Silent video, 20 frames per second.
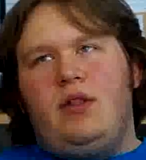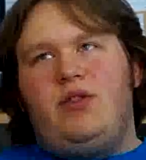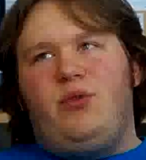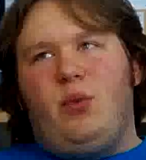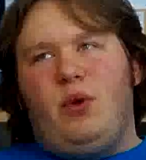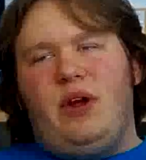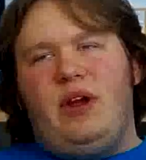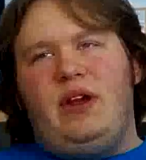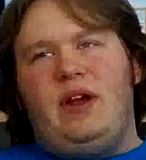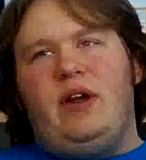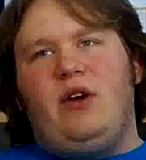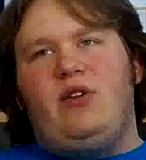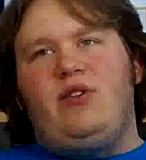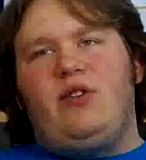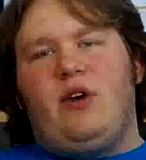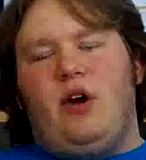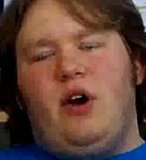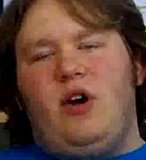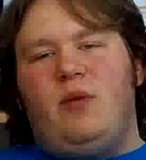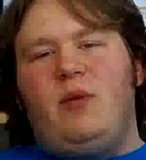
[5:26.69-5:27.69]
3 years,
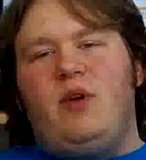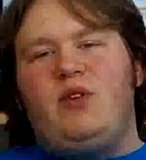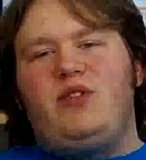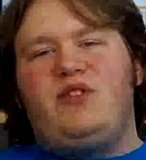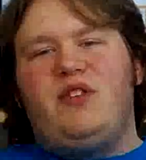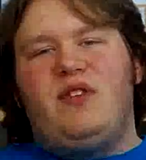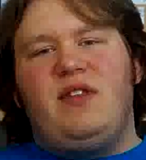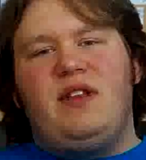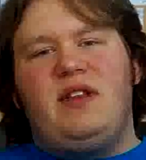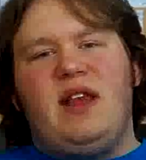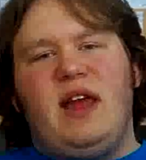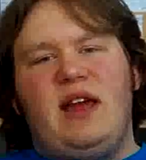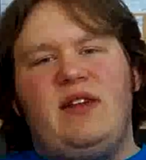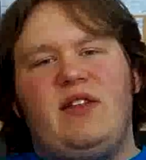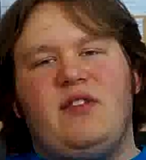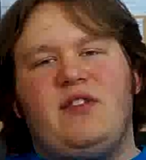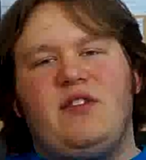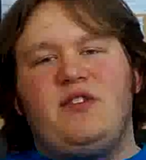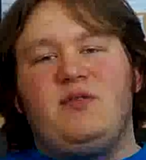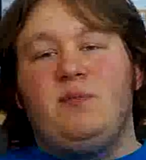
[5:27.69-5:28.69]
almost to the day
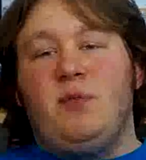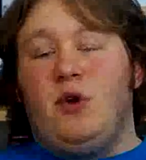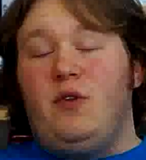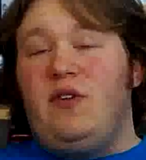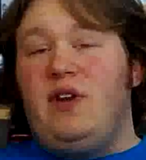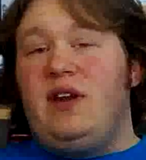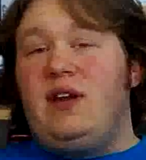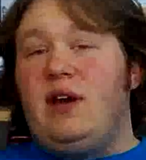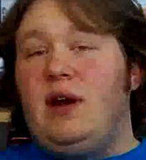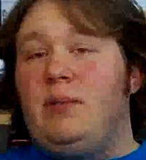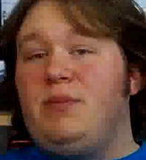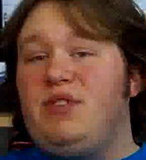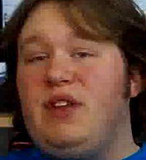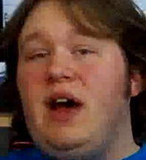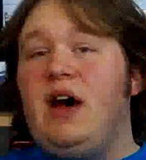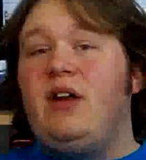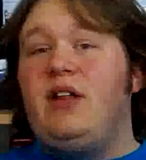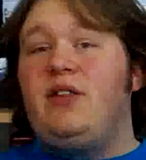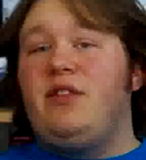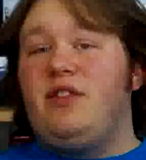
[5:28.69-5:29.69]
that this movie comes
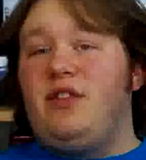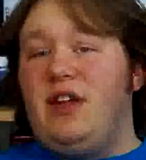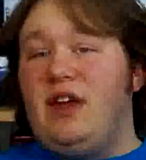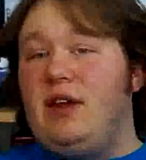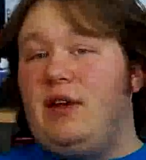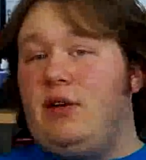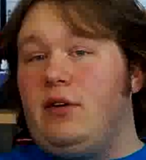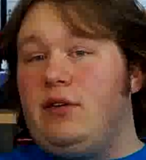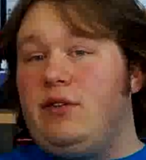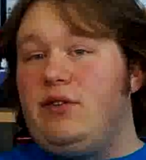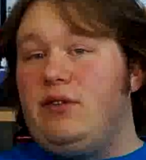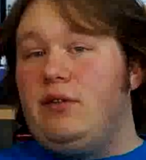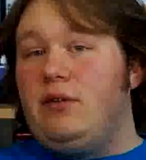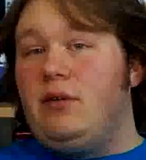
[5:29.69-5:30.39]
out in theaters,